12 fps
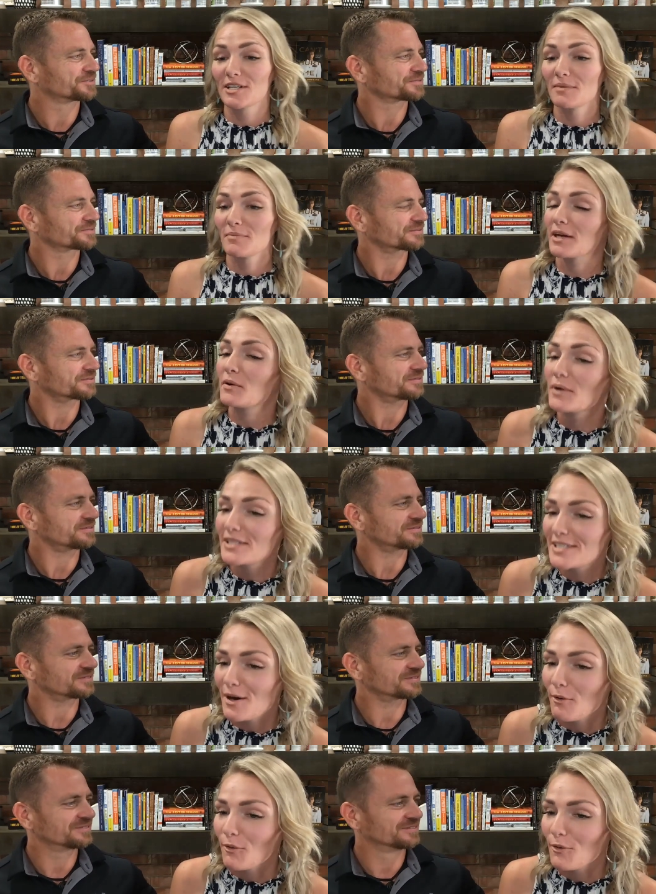Speaker 1: and be like, "What's a
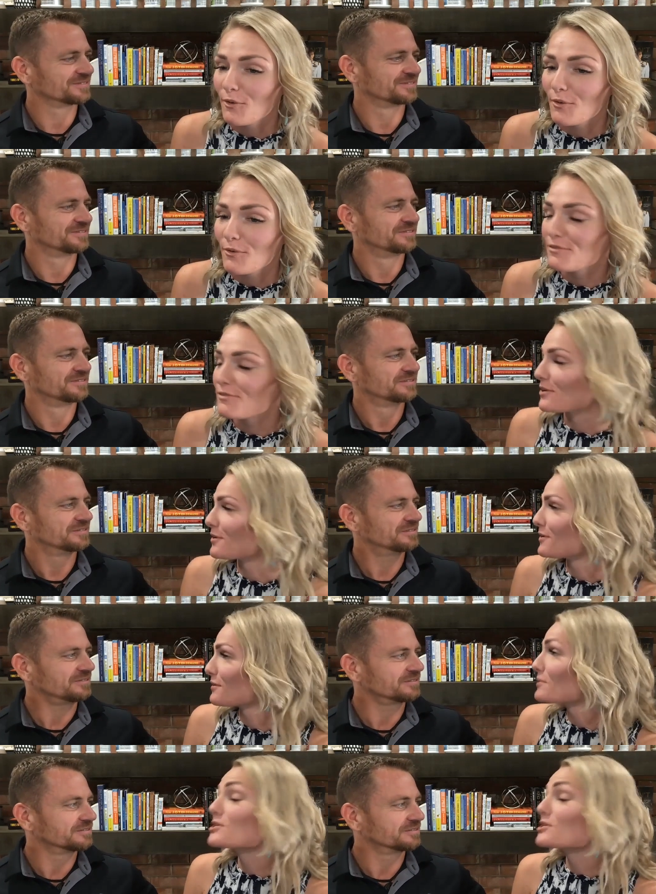whole food?"
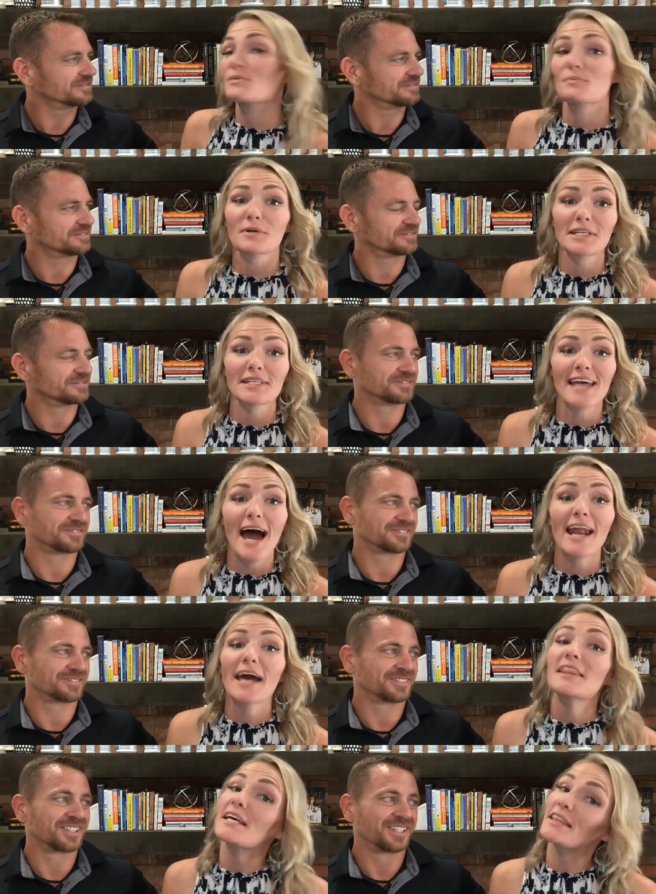Which is really sad.
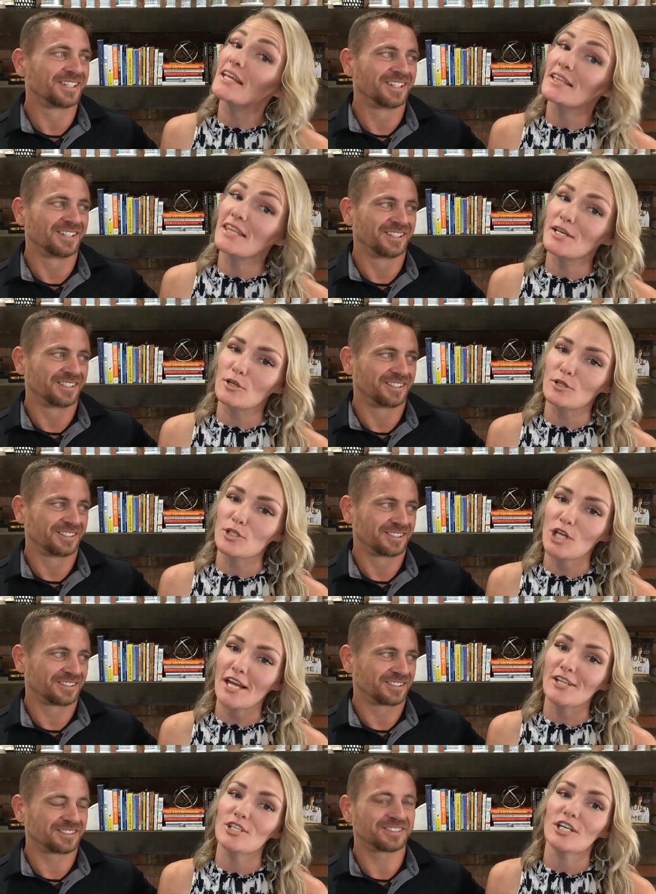I think that things are
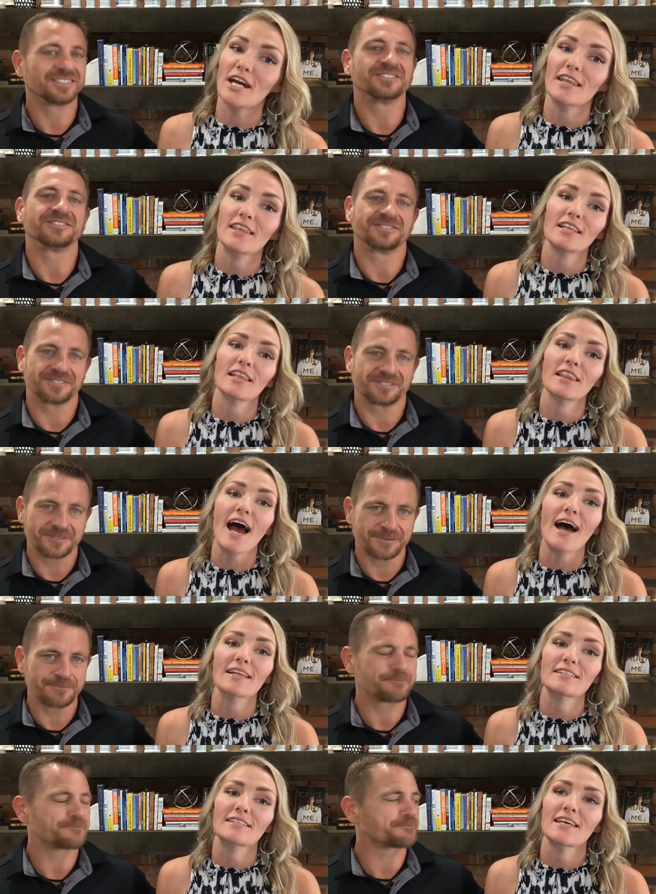changing. I think that
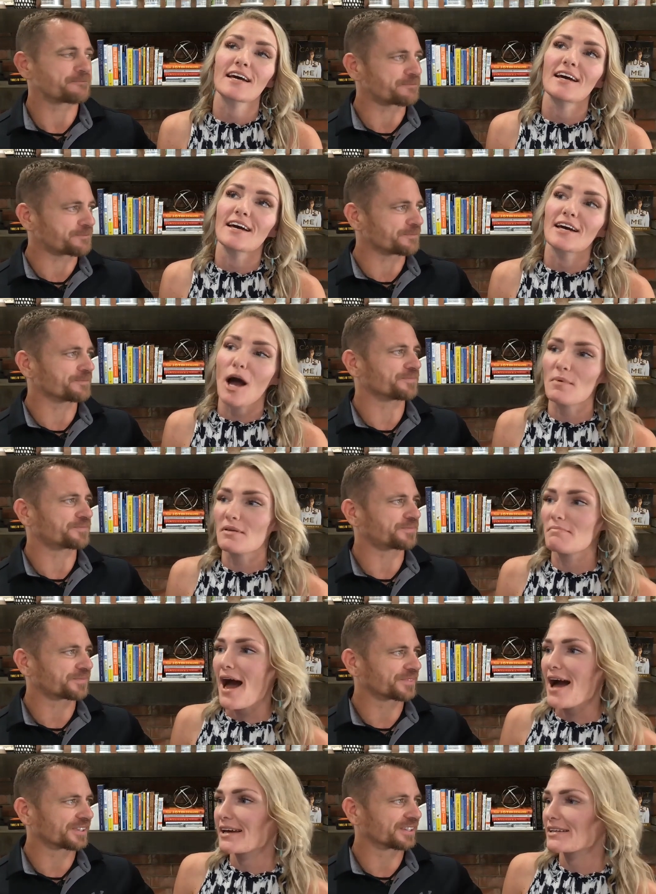that's coming
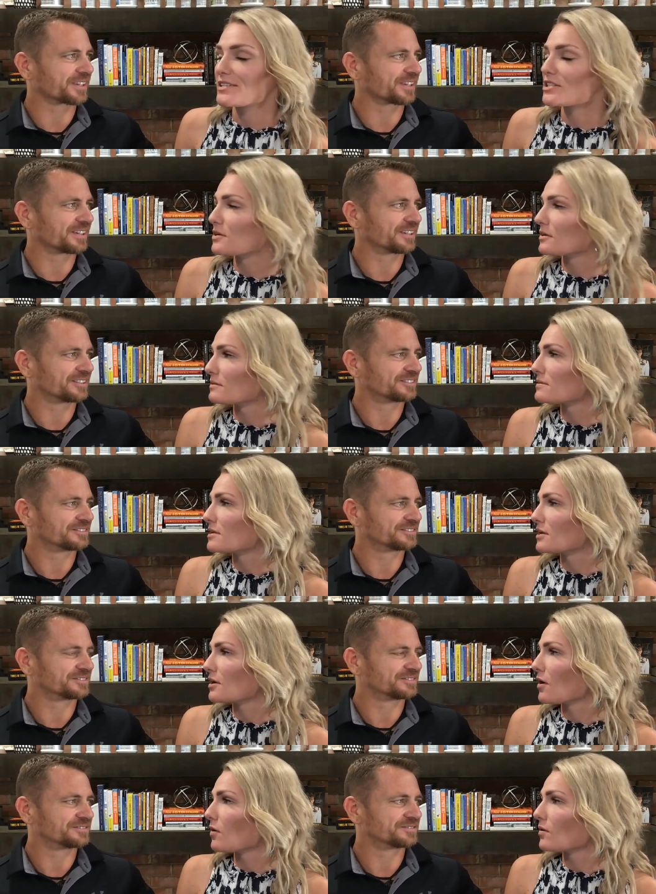back into you
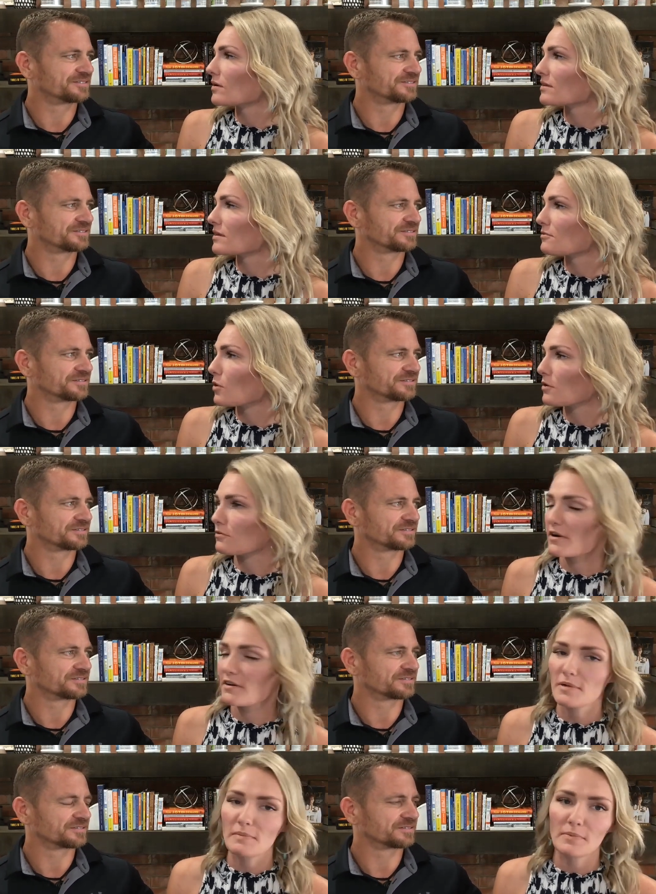know the
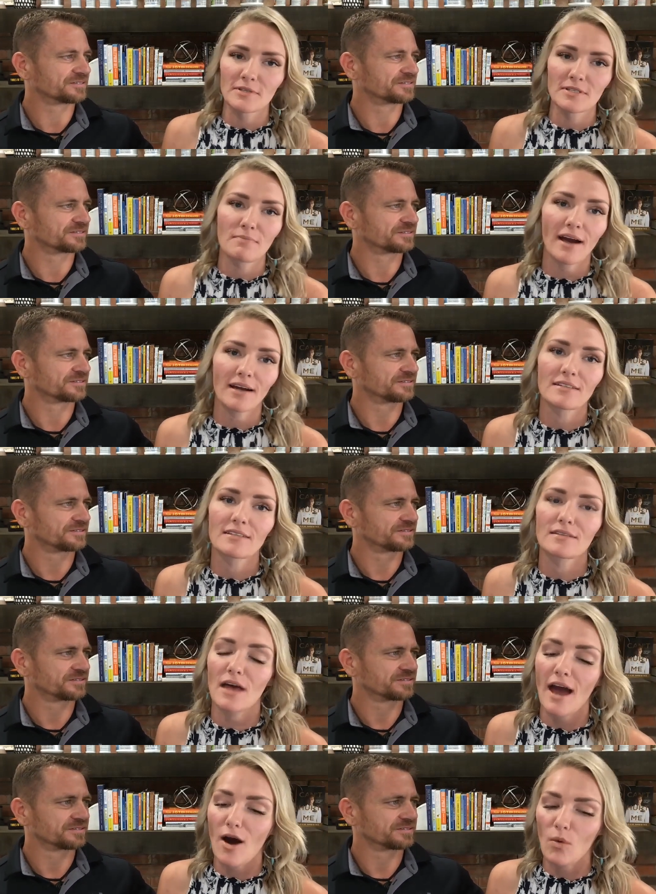forefront of people's minds
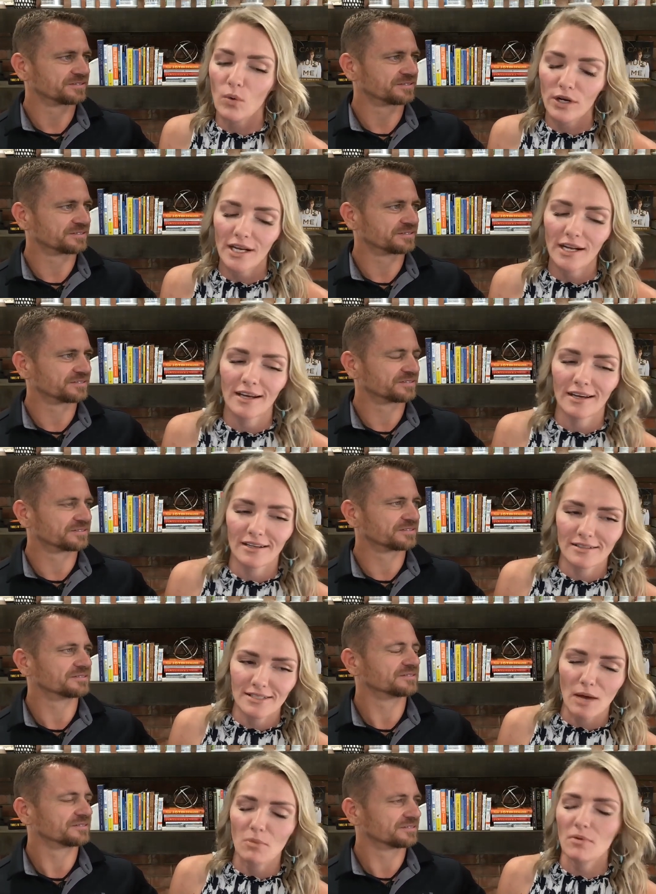how we're eating and
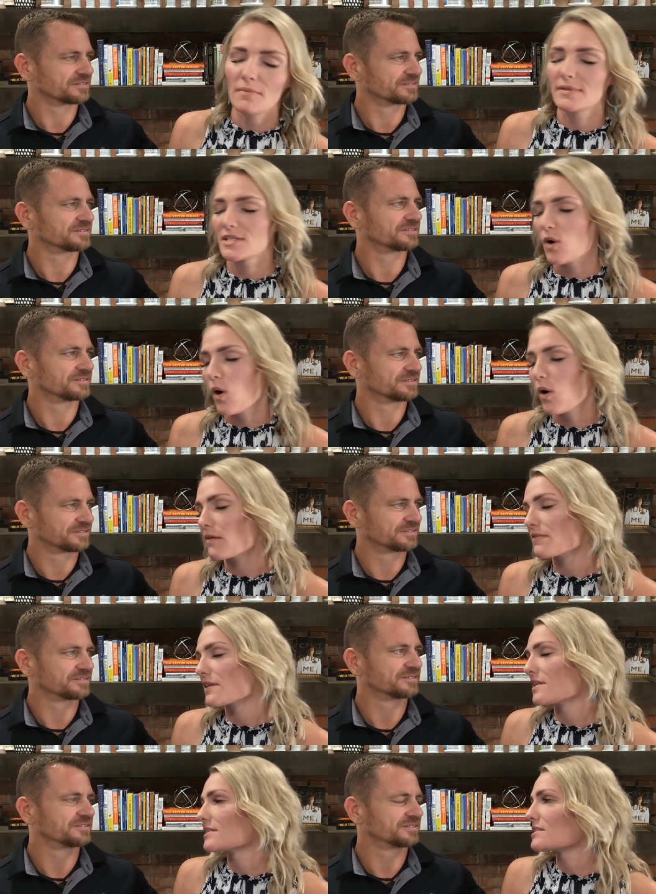supplements and all of
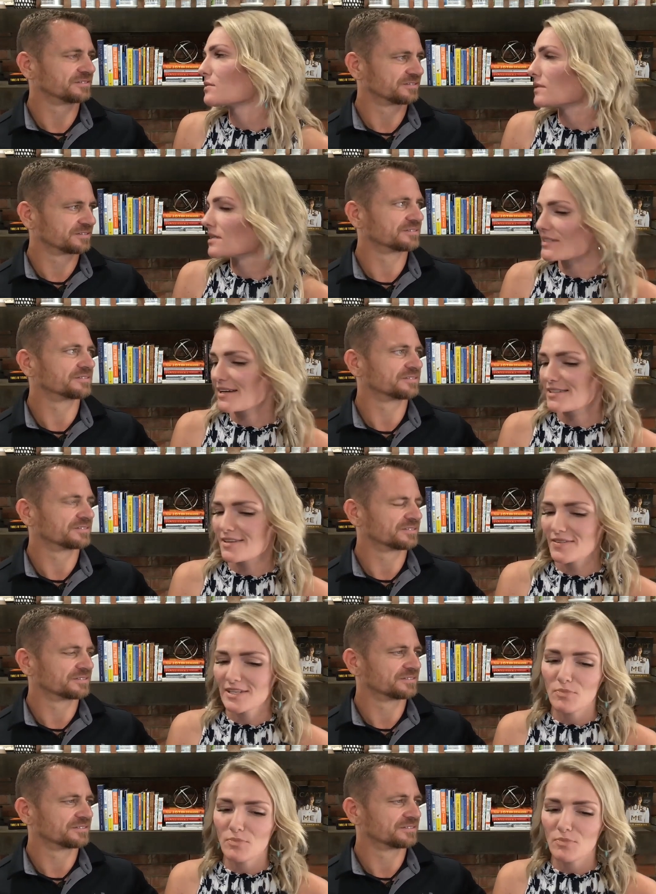the things that we discuss on this